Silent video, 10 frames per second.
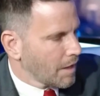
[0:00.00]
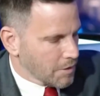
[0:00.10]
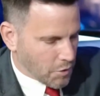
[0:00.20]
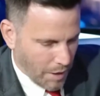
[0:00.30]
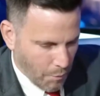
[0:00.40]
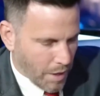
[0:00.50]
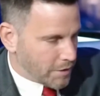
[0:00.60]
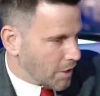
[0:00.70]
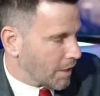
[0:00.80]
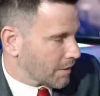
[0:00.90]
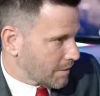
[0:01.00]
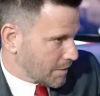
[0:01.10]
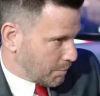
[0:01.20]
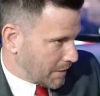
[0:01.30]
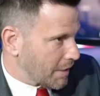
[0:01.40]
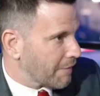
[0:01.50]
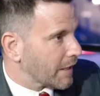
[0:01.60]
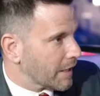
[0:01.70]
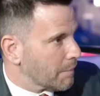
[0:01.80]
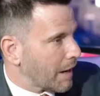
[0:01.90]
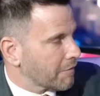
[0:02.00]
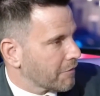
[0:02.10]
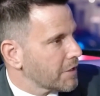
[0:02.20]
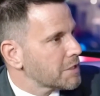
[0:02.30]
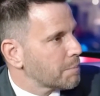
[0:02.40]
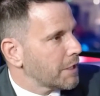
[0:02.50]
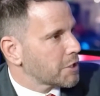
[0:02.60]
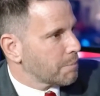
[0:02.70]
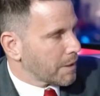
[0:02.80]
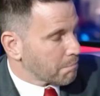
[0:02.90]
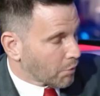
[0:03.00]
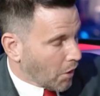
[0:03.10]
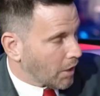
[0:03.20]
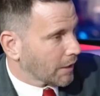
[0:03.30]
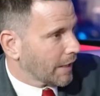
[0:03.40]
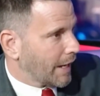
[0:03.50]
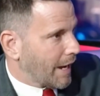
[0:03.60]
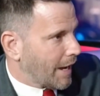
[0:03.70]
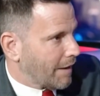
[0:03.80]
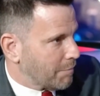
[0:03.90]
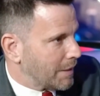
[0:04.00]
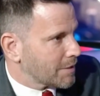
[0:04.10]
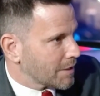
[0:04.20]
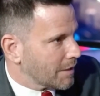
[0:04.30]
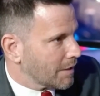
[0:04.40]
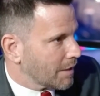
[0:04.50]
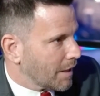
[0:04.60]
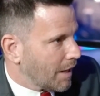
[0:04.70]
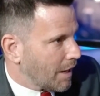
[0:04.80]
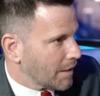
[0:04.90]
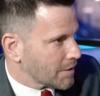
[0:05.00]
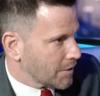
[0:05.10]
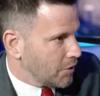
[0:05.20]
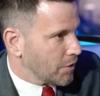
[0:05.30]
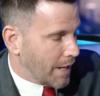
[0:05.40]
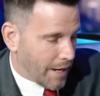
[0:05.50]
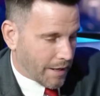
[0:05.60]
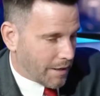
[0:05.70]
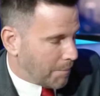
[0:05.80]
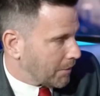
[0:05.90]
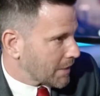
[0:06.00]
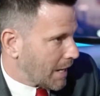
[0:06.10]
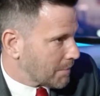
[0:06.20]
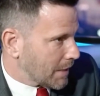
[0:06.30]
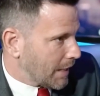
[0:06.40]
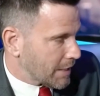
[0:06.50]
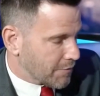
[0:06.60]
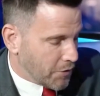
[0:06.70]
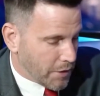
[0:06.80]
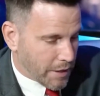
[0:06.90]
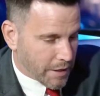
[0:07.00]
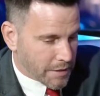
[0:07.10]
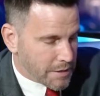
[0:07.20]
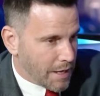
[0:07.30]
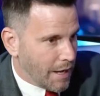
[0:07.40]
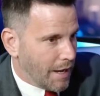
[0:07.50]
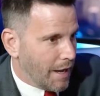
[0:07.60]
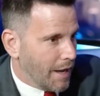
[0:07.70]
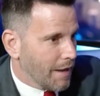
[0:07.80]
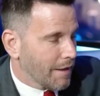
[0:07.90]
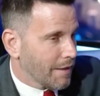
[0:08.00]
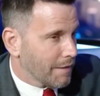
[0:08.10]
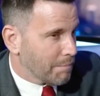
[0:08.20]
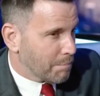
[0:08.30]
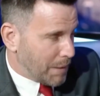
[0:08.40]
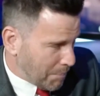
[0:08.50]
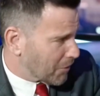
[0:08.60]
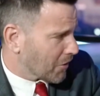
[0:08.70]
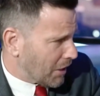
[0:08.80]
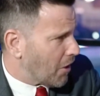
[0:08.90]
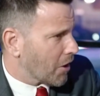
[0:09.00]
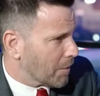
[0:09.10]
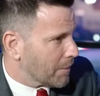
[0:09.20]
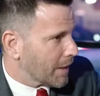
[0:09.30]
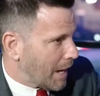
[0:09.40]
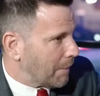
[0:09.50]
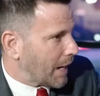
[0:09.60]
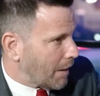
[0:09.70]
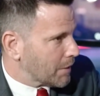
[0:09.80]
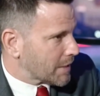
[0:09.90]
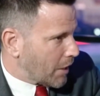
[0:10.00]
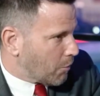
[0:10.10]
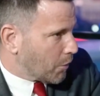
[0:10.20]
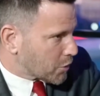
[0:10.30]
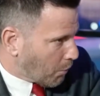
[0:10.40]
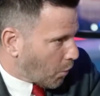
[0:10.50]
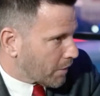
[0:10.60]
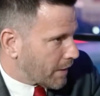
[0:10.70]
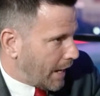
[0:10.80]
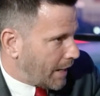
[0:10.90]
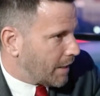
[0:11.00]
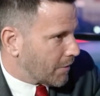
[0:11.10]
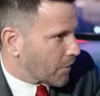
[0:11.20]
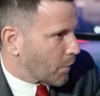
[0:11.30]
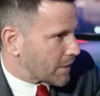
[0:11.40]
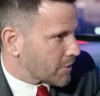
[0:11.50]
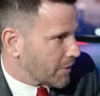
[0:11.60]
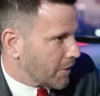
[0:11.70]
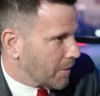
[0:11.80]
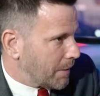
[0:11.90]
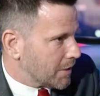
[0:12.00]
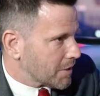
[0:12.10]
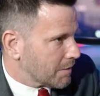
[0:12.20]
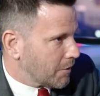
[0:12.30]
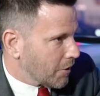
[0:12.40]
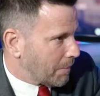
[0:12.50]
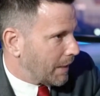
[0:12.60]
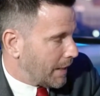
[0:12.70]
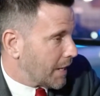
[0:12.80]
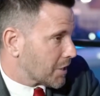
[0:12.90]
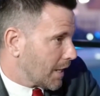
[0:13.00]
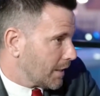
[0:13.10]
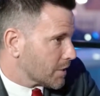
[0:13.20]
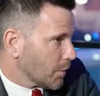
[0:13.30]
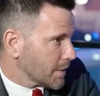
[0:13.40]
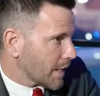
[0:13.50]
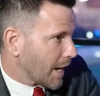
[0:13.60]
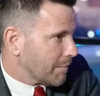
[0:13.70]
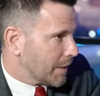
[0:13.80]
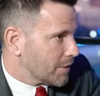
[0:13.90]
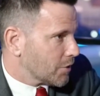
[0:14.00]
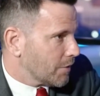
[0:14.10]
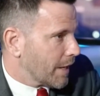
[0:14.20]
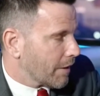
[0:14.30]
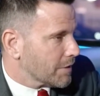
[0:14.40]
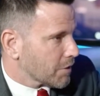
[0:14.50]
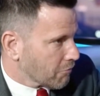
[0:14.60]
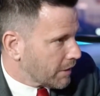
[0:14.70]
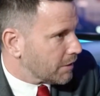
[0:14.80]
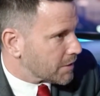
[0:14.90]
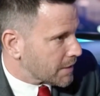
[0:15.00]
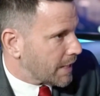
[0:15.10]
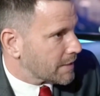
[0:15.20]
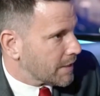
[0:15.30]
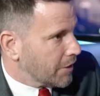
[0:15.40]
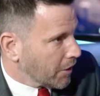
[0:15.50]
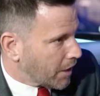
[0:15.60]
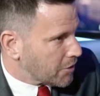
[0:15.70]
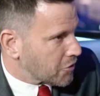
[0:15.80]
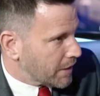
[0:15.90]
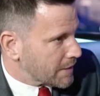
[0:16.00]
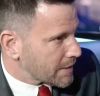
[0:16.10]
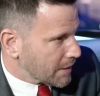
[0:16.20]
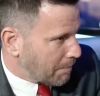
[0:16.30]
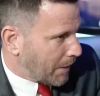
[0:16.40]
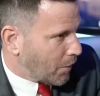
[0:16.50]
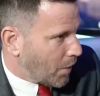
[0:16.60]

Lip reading: So I want to talk specifically about free speech, but broadly, I've been to the UK a couple times in the last few years. People are alarmed. I mean, I would say almost more than any other Western European nation, at least the ones that I've been to, there is a real sense that your country is slipping